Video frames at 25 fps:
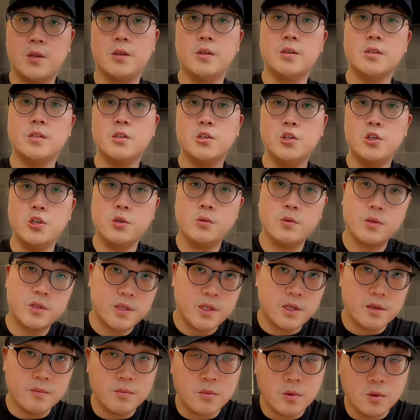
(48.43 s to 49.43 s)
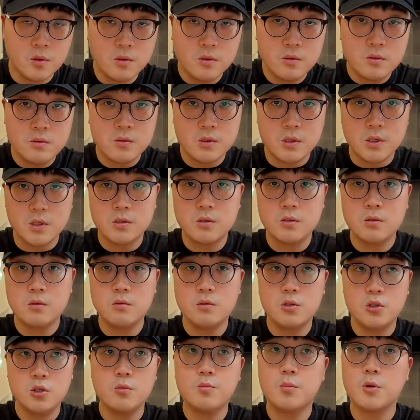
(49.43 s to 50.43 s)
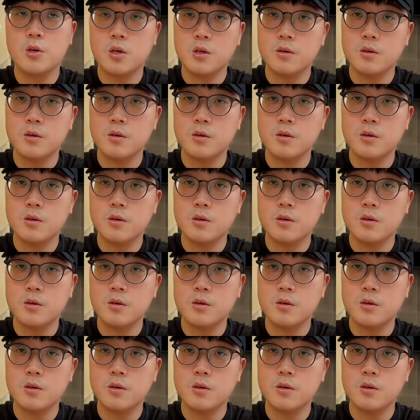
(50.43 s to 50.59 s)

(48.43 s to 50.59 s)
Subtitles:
this newest gimbal is super